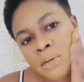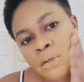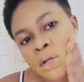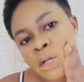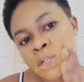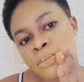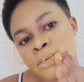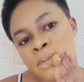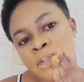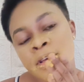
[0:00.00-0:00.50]

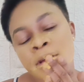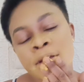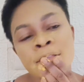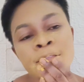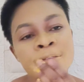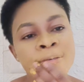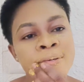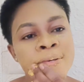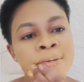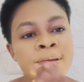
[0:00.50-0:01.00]
Just be
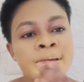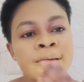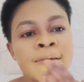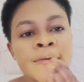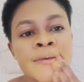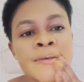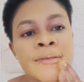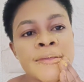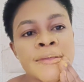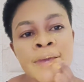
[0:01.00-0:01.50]
gentle.
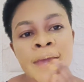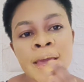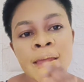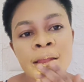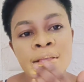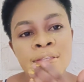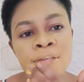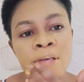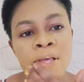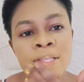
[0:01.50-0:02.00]
You
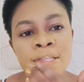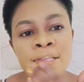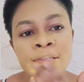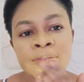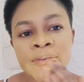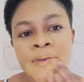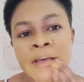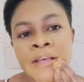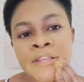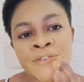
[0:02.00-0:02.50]
can also use
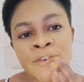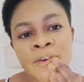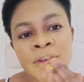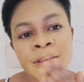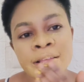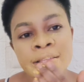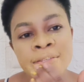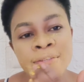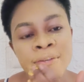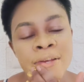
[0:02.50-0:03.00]
it to
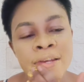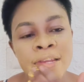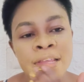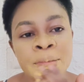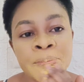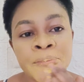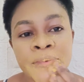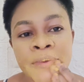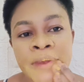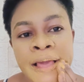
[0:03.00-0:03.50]
exfoliate your lip.